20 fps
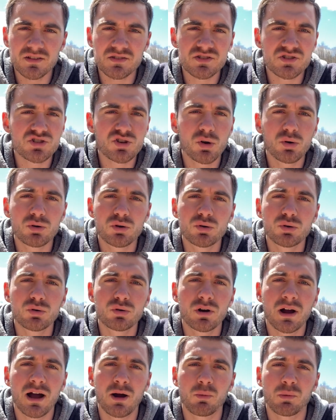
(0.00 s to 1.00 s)
It's so
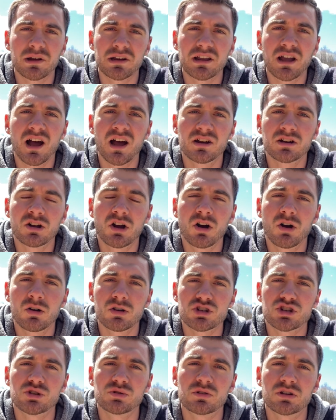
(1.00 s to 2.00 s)
cool how when God
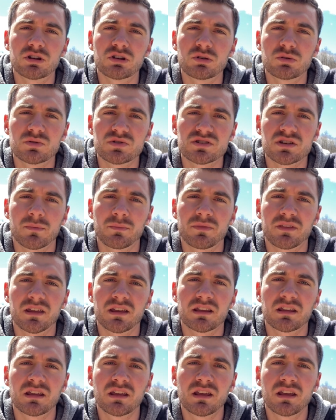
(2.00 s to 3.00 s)
calls you to do
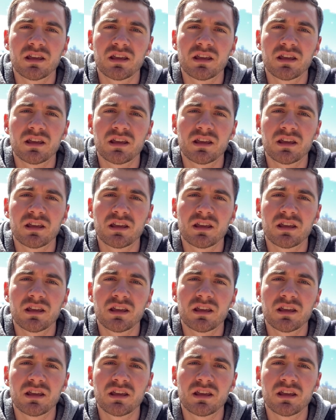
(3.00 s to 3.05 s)
something,